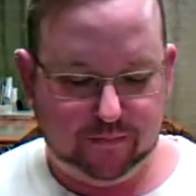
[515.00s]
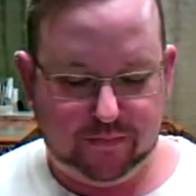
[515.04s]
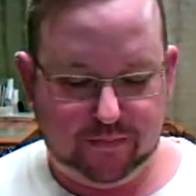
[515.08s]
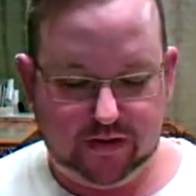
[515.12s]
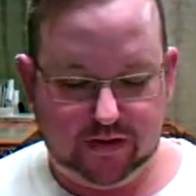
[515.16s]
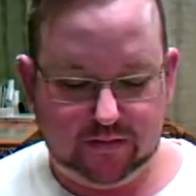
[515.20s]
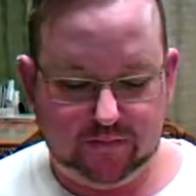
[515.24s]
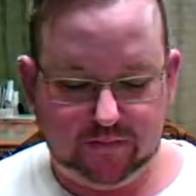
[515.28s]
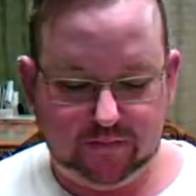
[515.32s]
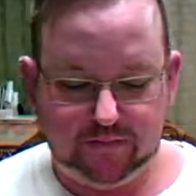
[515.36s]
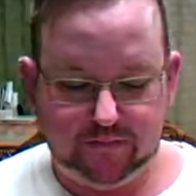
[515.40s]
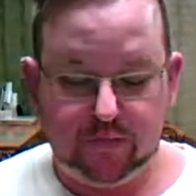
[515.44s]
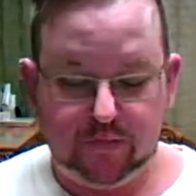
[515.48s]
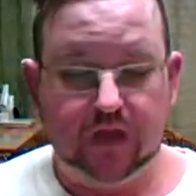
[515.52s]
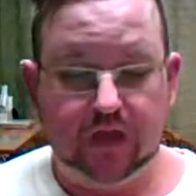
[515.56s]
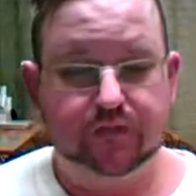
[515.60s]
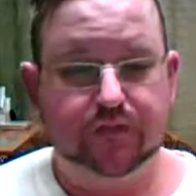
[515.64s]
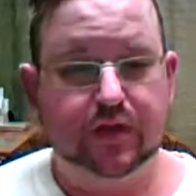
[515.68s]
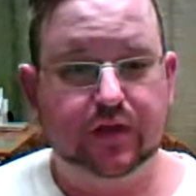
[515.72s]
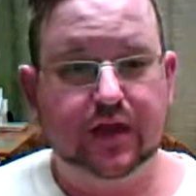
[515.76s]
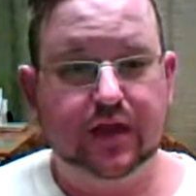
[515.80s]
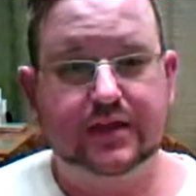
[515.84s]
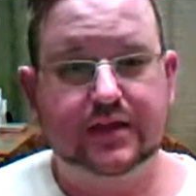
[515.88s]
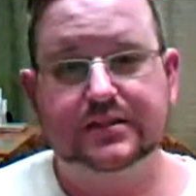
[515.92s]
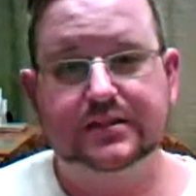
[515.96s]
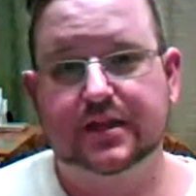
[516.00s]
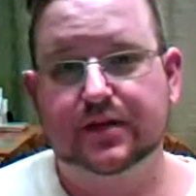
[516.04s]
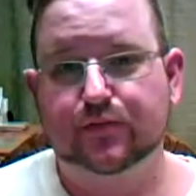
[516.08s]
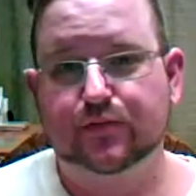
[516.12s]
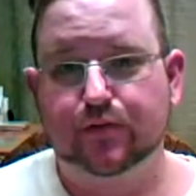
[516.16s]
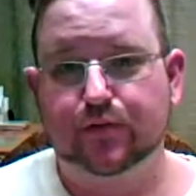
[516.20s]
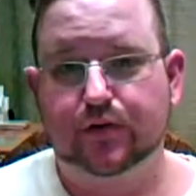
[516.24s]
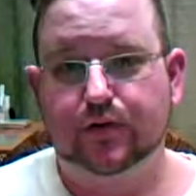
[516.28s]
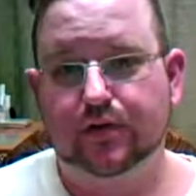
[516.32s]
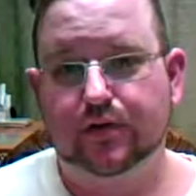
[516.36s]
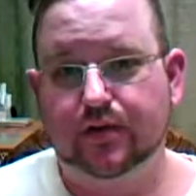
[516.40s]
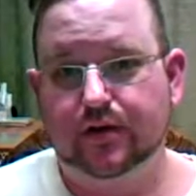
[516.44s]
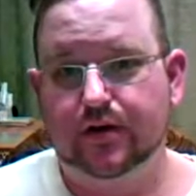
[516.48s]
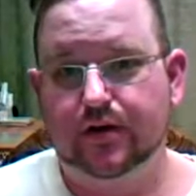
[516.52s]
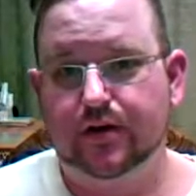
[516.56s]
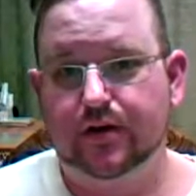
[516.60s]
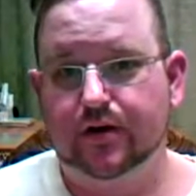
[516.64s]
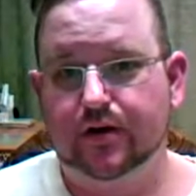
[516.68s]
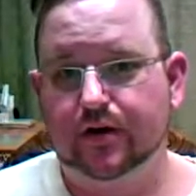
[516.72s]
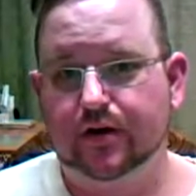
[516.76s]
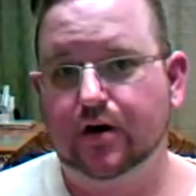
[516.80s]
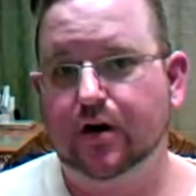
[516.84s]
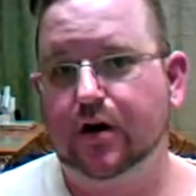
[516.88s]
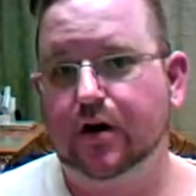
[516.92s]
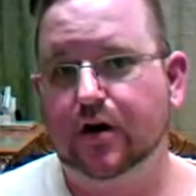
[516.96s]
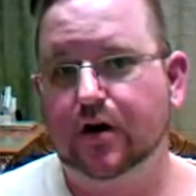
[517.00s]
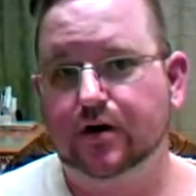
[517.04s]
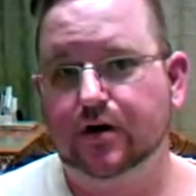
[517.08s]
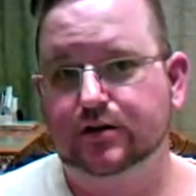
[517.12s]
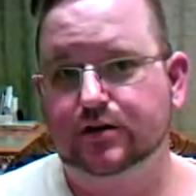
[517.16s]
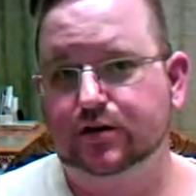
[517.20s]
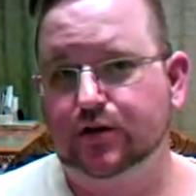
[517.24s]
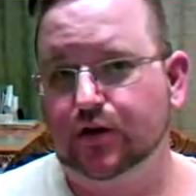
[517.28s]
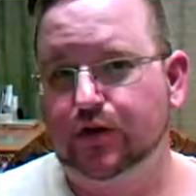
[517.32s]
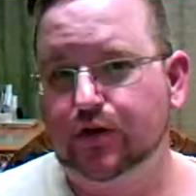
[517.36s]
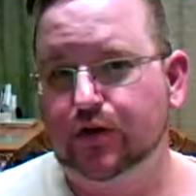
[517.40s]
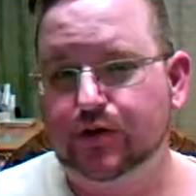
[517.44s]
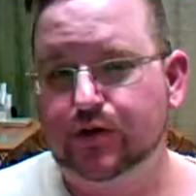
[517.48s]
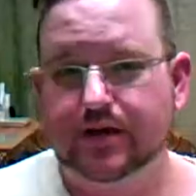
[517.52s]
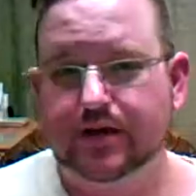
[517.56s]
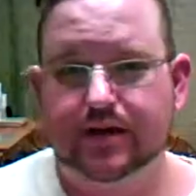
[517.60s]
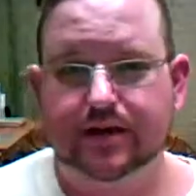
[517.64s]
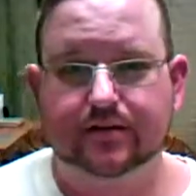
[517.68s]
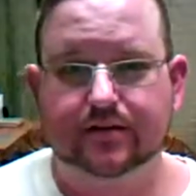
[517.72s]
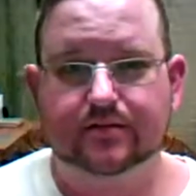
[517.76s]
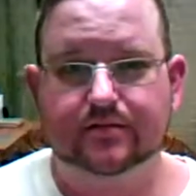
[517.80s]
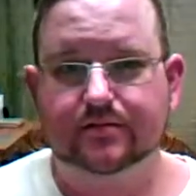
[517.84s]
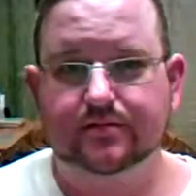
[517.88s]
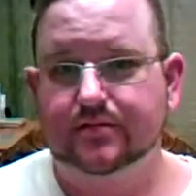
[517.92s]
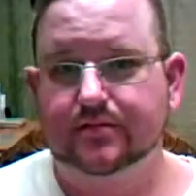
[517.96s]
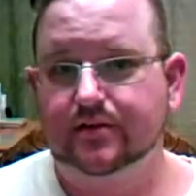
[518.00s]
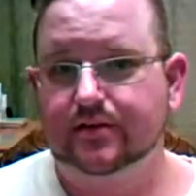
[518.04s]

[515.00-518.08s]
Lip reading: But if you guys have one of their cards, now you get